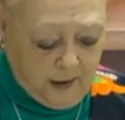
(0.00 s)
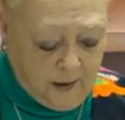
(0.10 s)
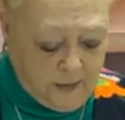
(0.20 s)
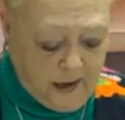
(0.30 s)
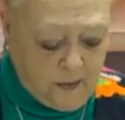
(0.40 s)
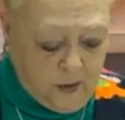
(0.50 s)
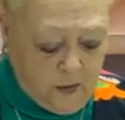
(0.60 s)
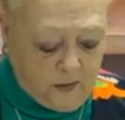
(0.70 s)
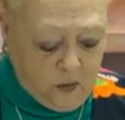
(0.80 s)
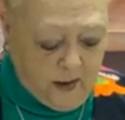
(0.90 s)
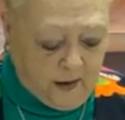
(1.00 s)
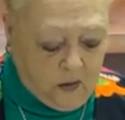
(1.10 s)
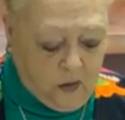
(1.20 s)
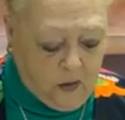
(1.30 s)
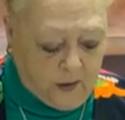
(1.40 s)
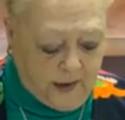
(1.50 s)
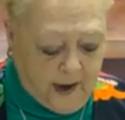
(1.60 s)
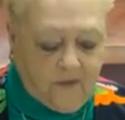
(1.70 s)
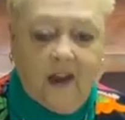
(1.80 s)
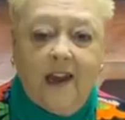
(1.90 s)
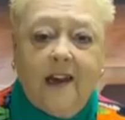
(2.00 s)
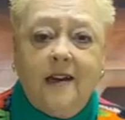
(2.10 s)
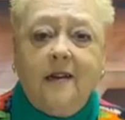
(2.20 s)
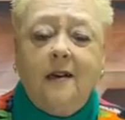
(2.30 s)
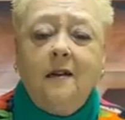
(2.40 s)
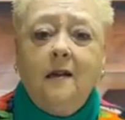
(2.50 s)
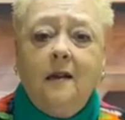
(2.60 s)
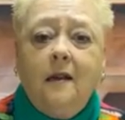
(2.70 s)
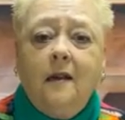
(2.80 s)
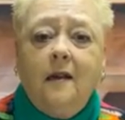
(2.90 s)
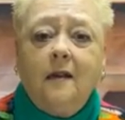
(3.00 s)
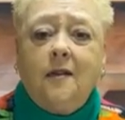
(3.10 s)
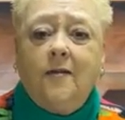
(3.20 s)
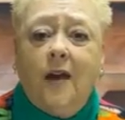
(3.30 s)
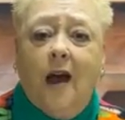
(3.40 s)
And the people with one accord gave heed to